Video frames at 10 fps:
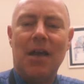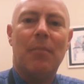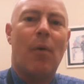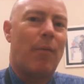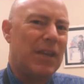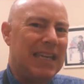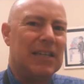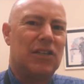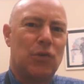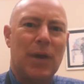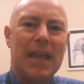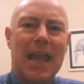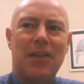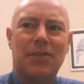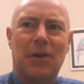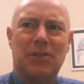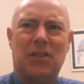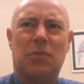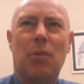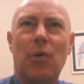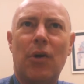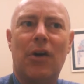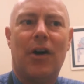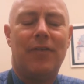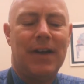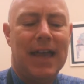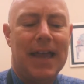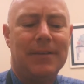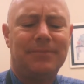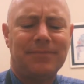But when we need to swing eighth notes, it's more of a,